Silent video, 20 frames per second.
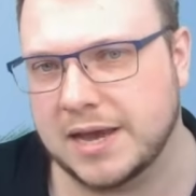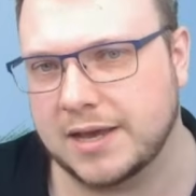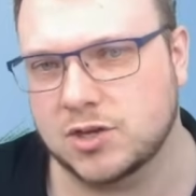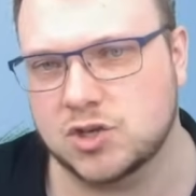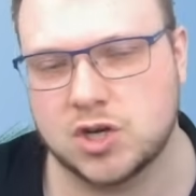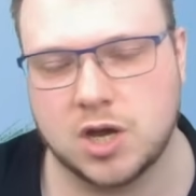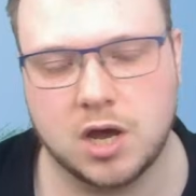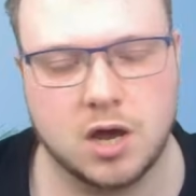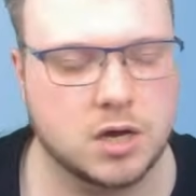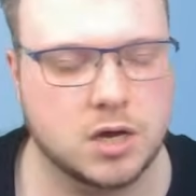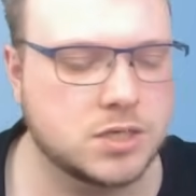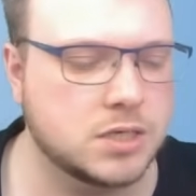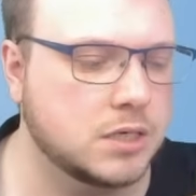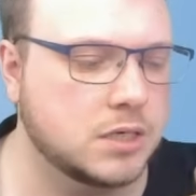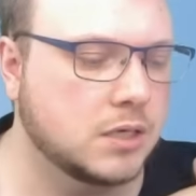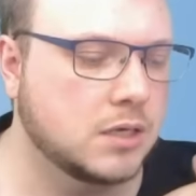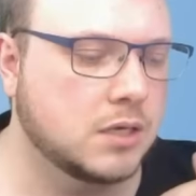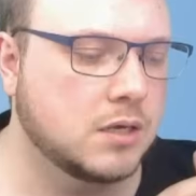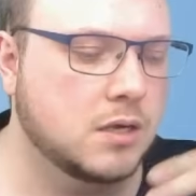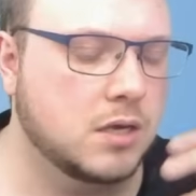cart,
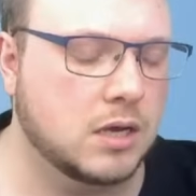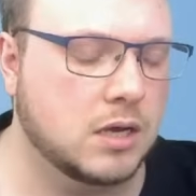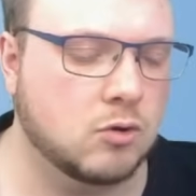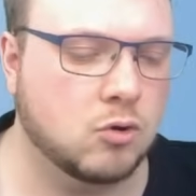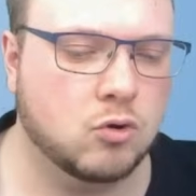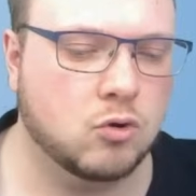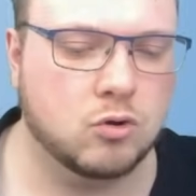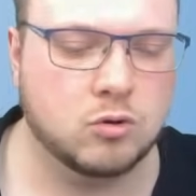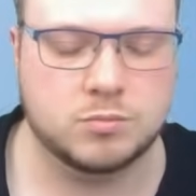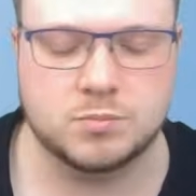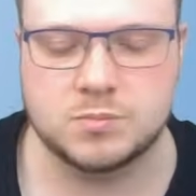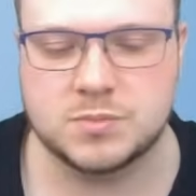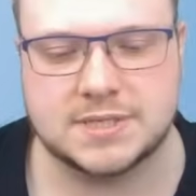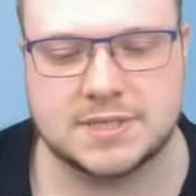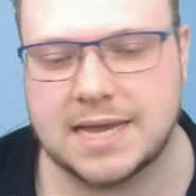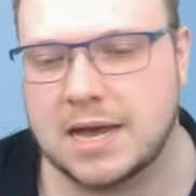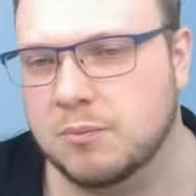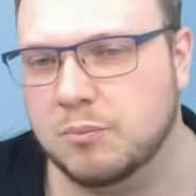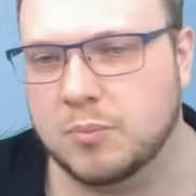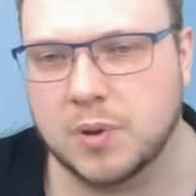or
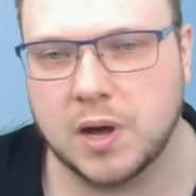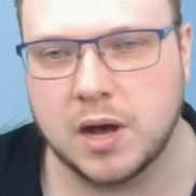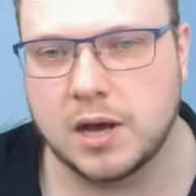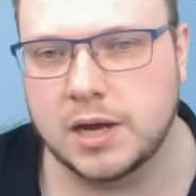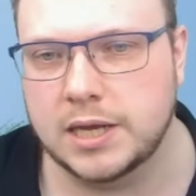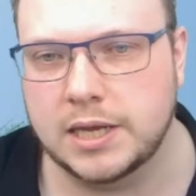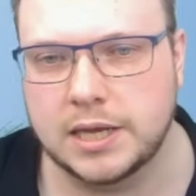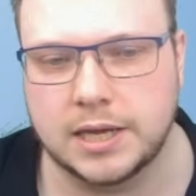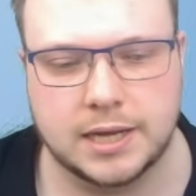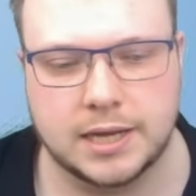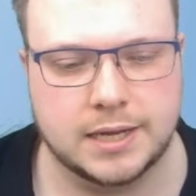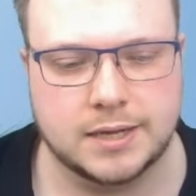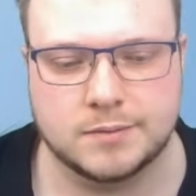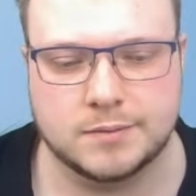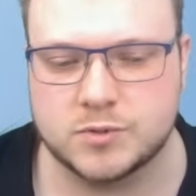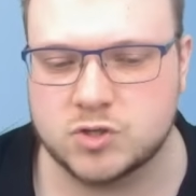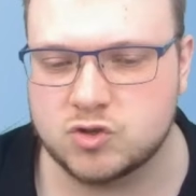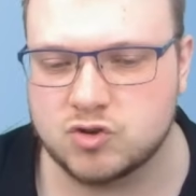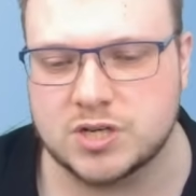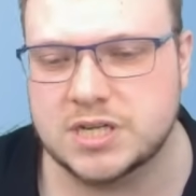sat by
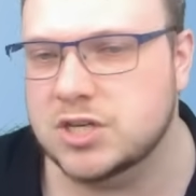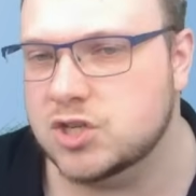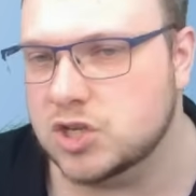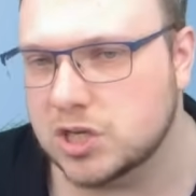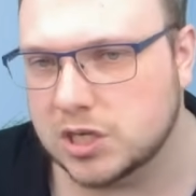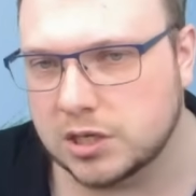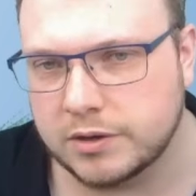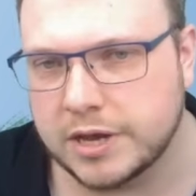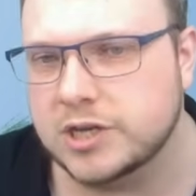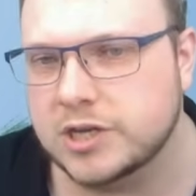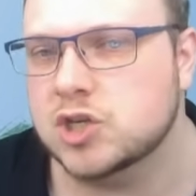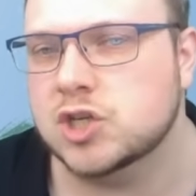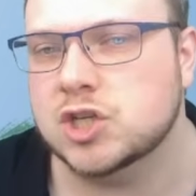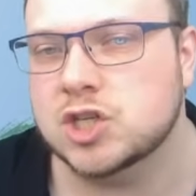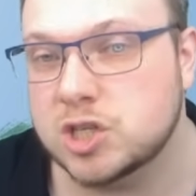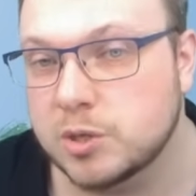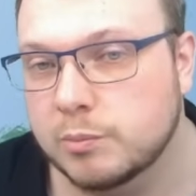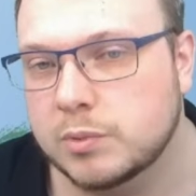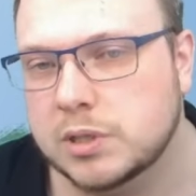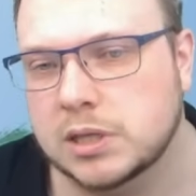strategic location,
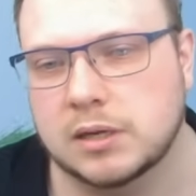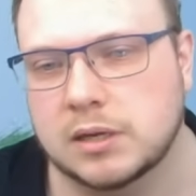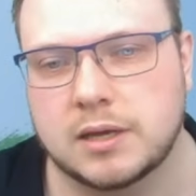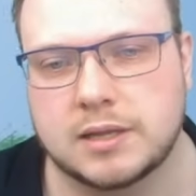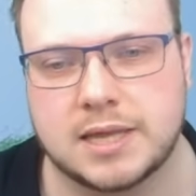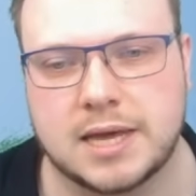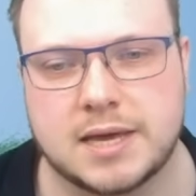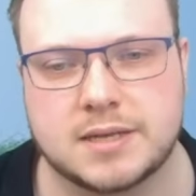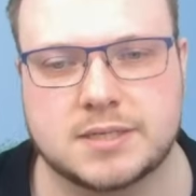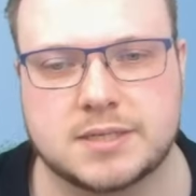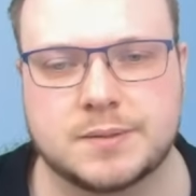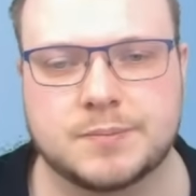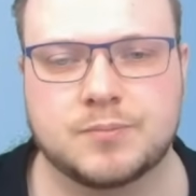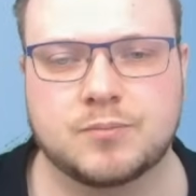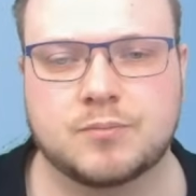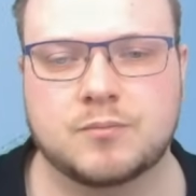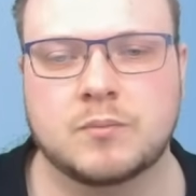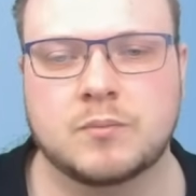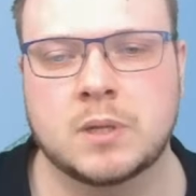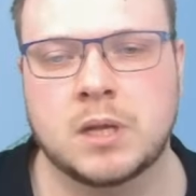something like that.
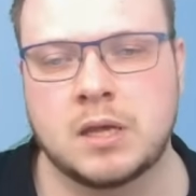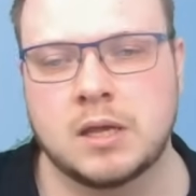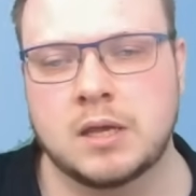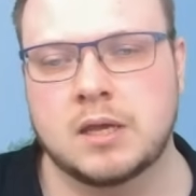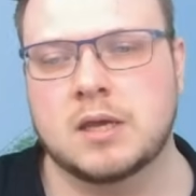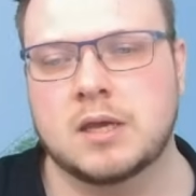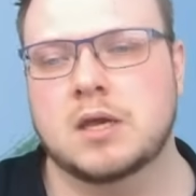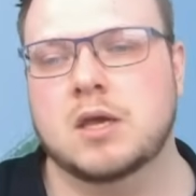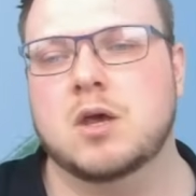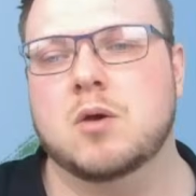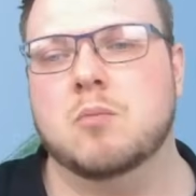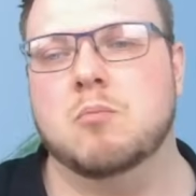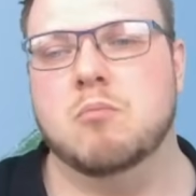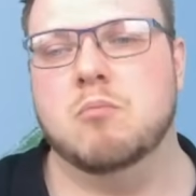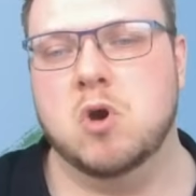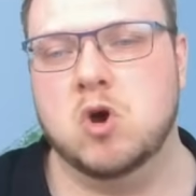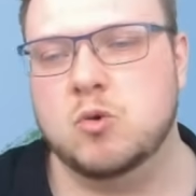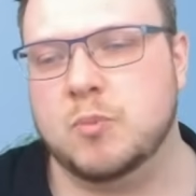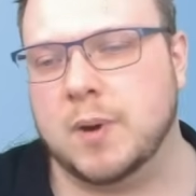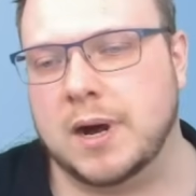
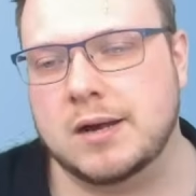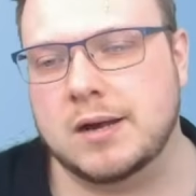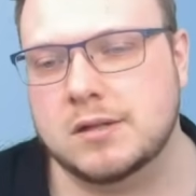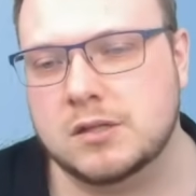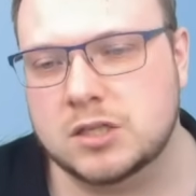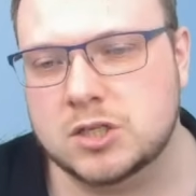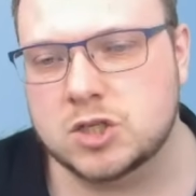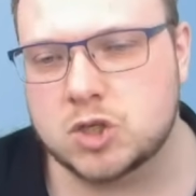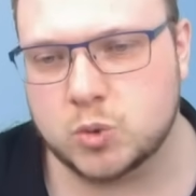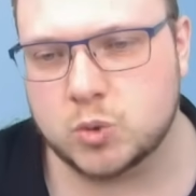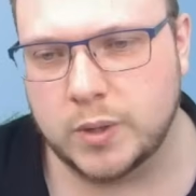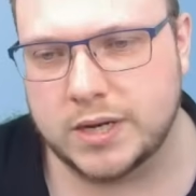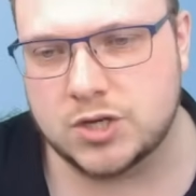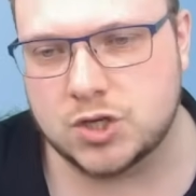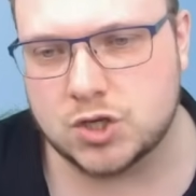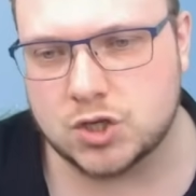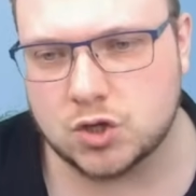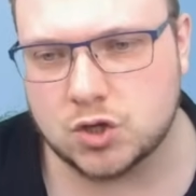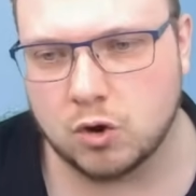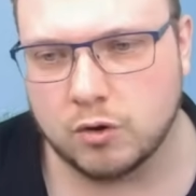Mobile
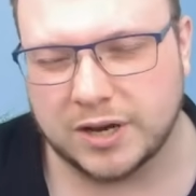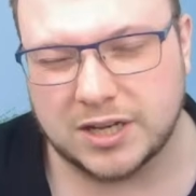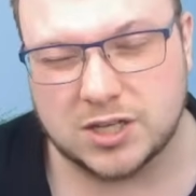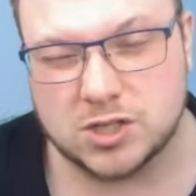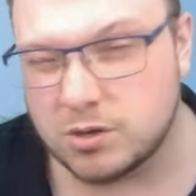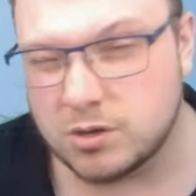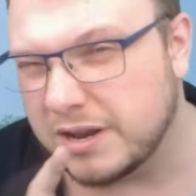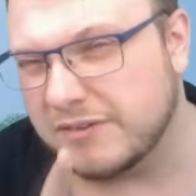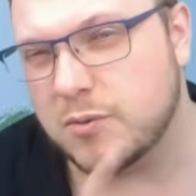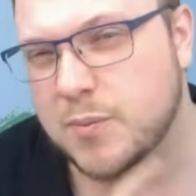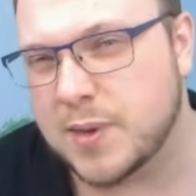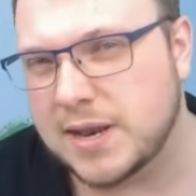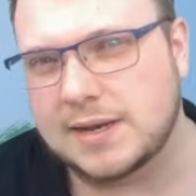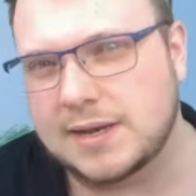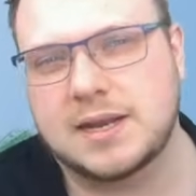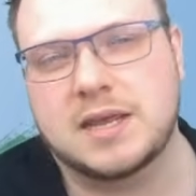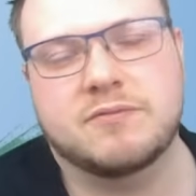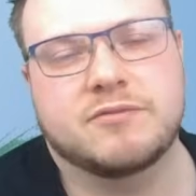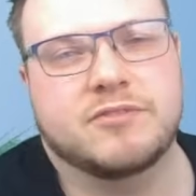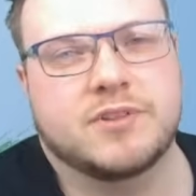switch scoring. Don't have a better
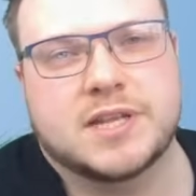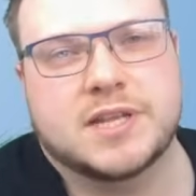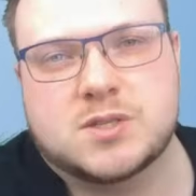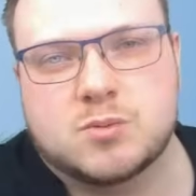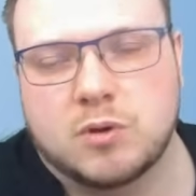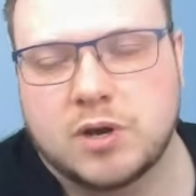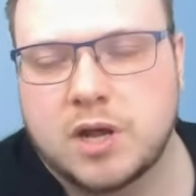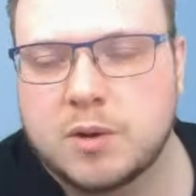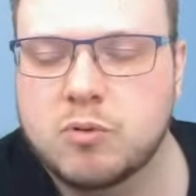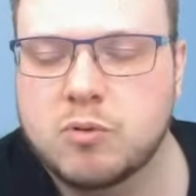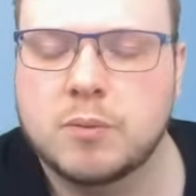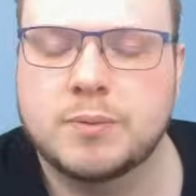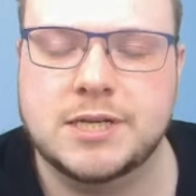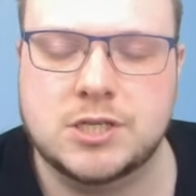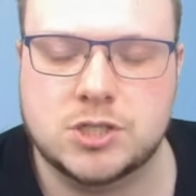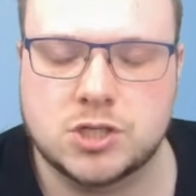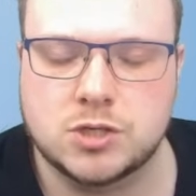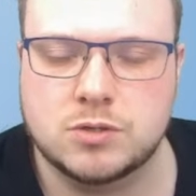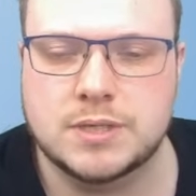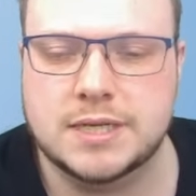name for this one. I probably
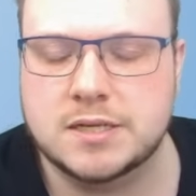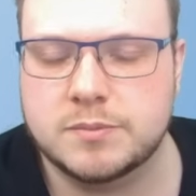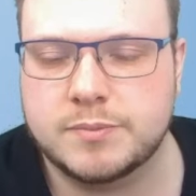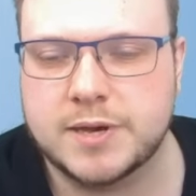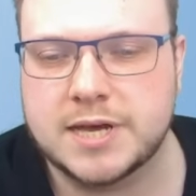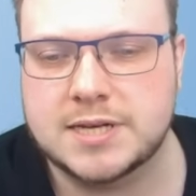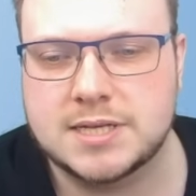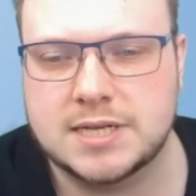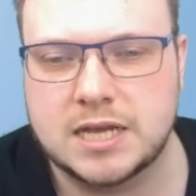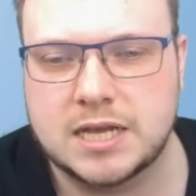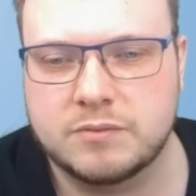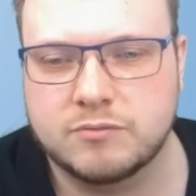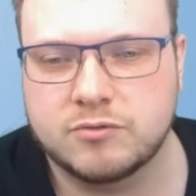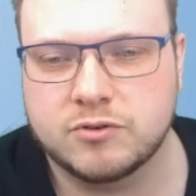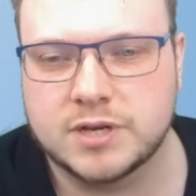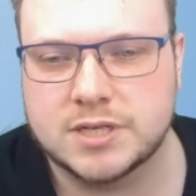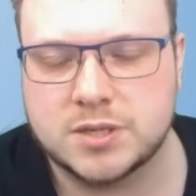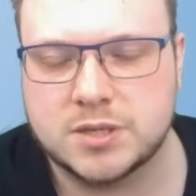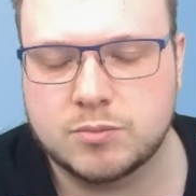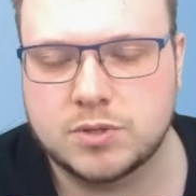do need a better name for
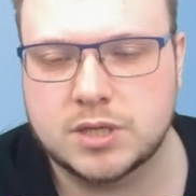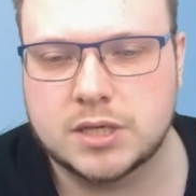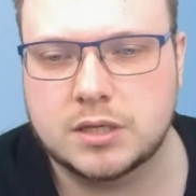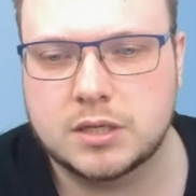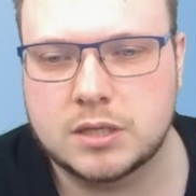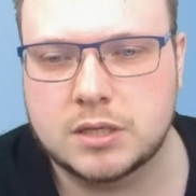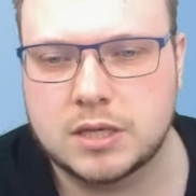it. Something